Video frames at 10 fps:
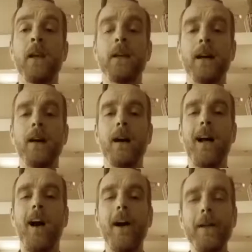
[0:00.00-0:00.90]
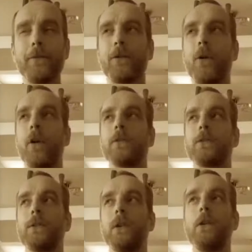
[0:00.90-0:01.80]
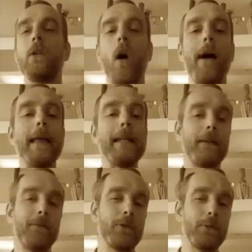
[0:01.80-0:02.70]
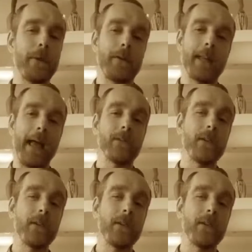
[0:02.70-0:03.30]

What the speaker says: Now, I've got 9 different Twitter accounts.